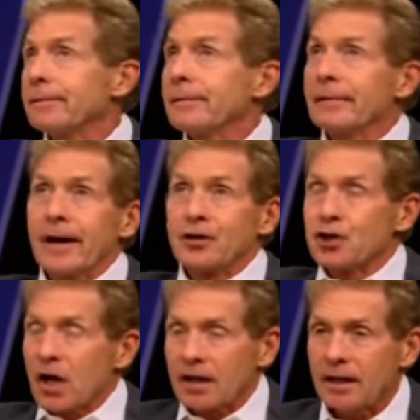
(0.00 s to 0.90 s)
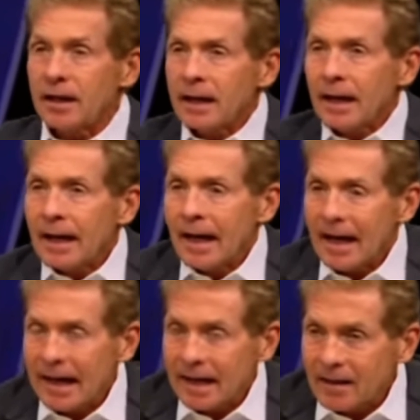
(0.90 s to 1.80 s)
Not shocking.
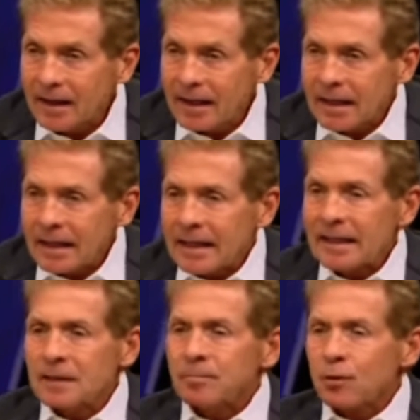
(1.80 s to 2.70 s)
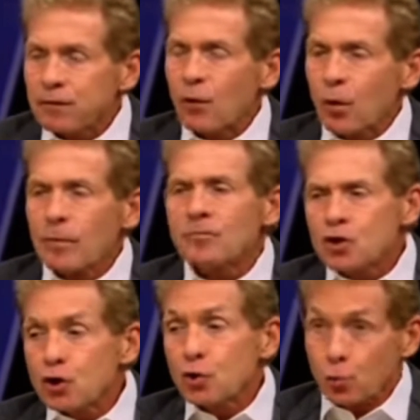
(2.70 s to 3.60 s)
And he had performed
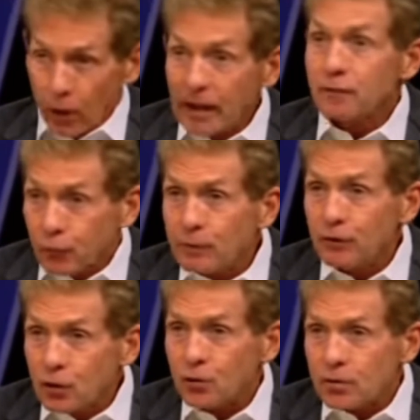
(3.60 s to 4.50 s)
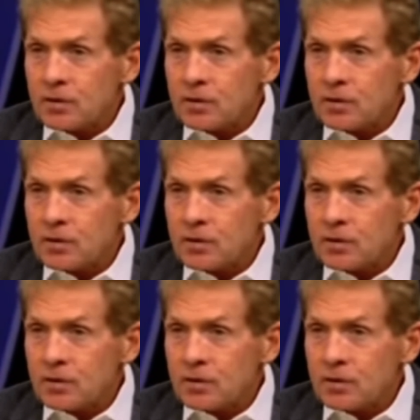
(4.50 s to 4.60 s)
to rave reviews.